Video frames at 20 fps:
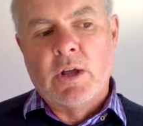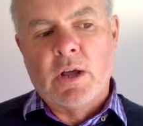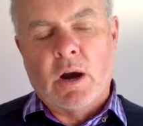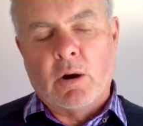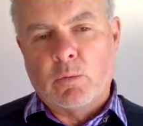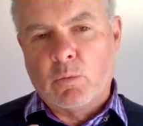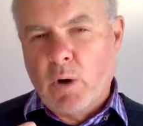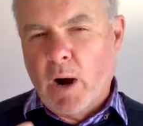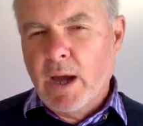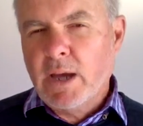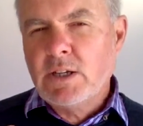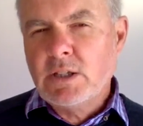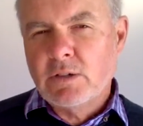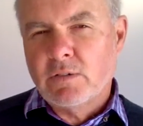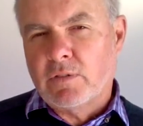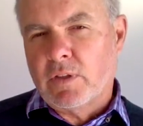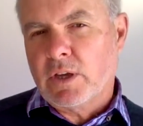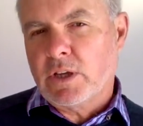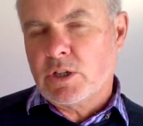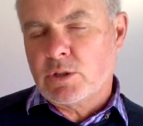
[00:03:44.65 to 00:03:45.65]
a range of
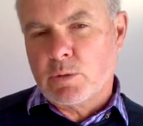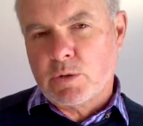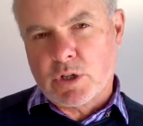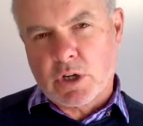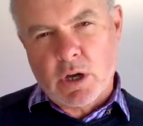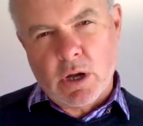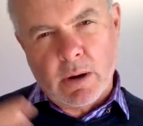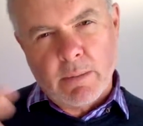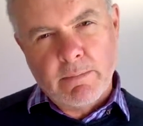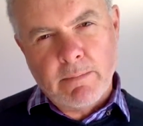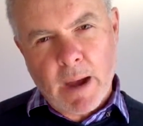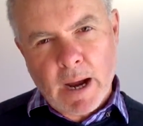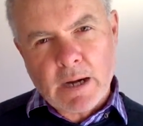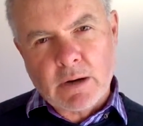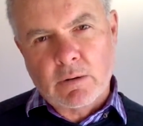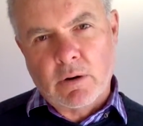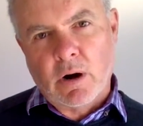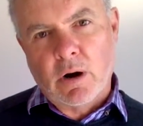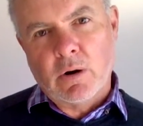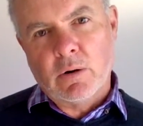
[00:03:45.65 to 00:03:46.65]
things which are kind of
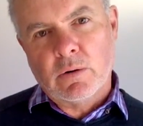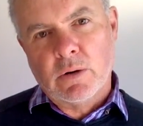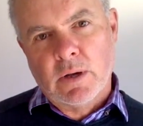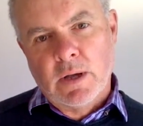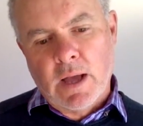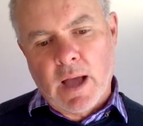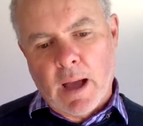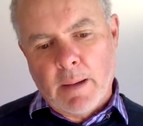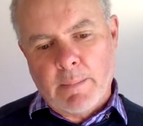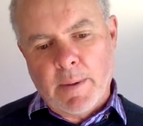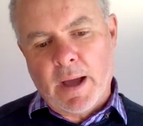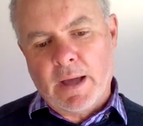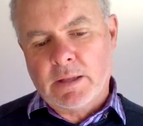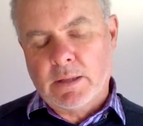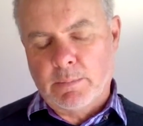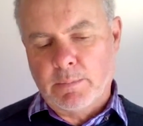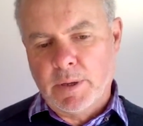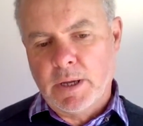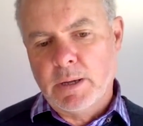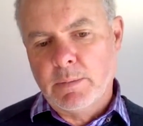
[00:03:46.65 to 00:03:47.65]
macro about the
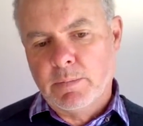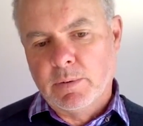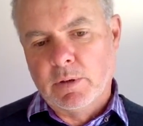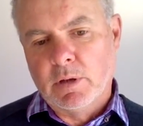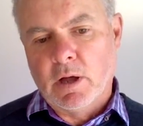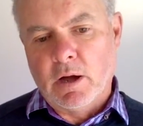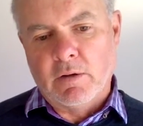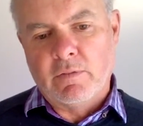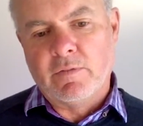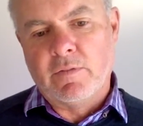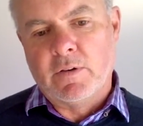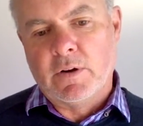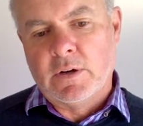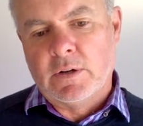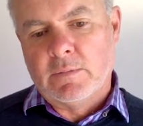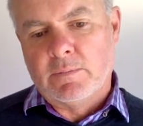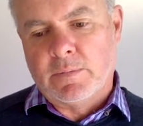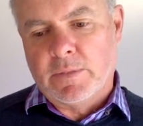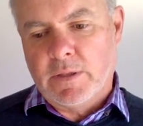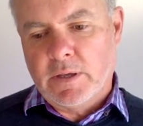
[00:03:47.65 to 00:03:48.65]
people of
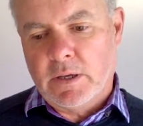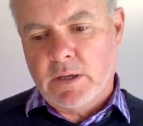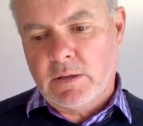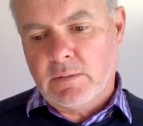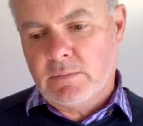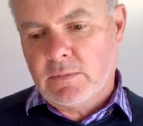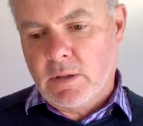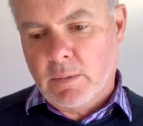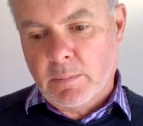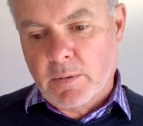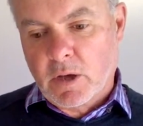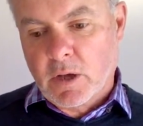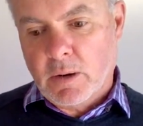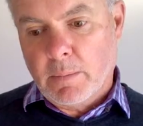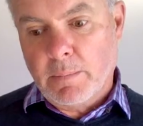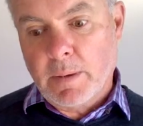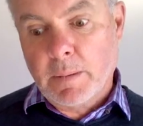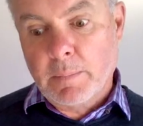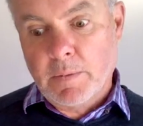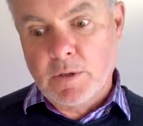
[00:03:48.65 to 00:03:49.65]
the kind of
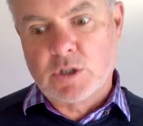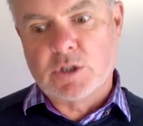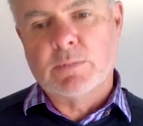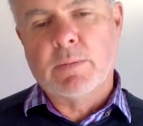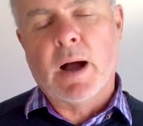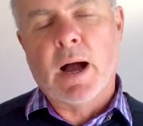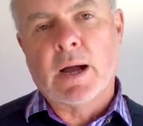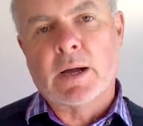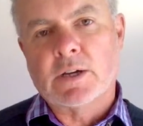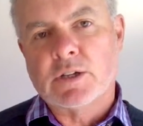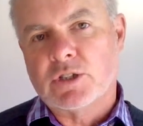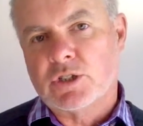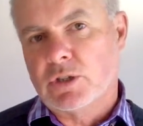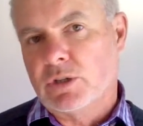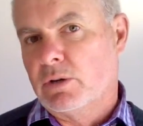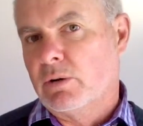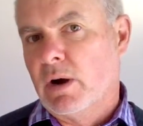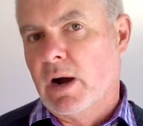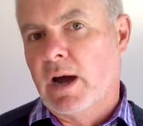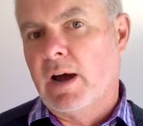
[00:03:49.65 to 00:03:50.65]
big picture markets that
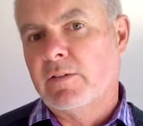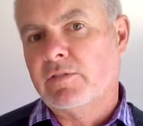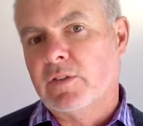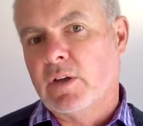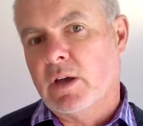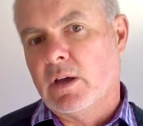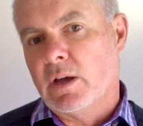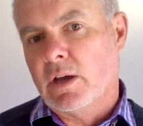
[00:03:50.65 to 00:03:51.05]
you're after.